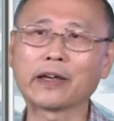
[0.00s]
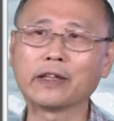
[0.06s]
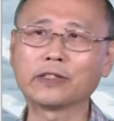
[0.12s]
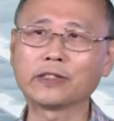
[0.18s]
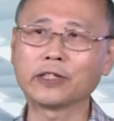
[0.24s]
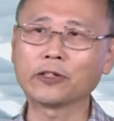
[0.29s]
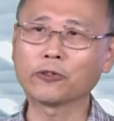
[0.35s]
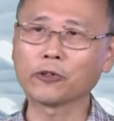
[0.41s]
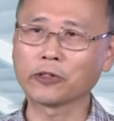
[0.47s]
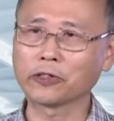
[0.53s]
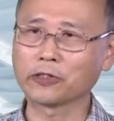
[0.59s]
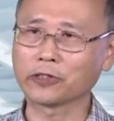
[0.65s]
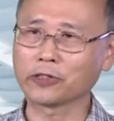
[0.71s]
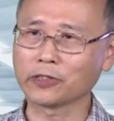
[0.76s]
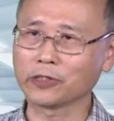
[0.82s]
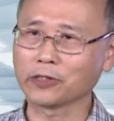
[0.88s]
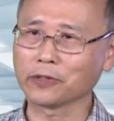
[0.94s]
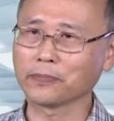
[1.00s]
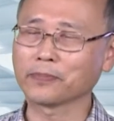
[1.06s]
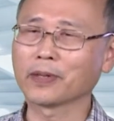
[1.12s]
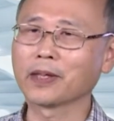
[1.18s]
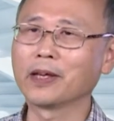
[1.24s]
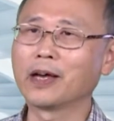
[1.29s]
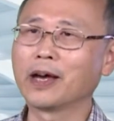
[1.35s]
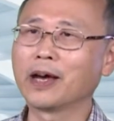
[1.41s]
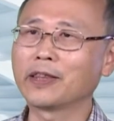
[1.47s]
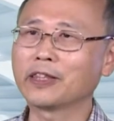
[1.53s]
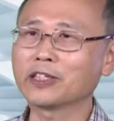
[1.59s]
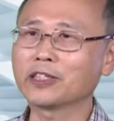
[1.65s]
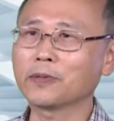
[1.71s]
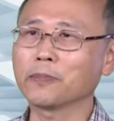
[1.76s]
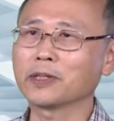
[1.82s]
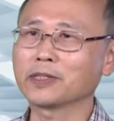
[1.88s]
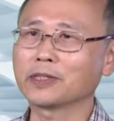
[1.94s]
is equal to 0,
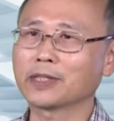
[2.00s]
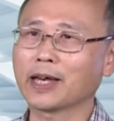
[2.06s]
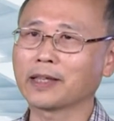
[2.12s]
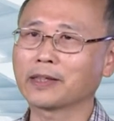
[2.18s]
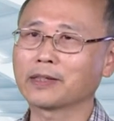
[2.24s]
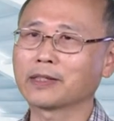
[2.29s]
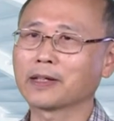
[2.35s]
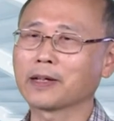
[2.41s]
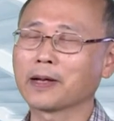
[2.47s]
this means that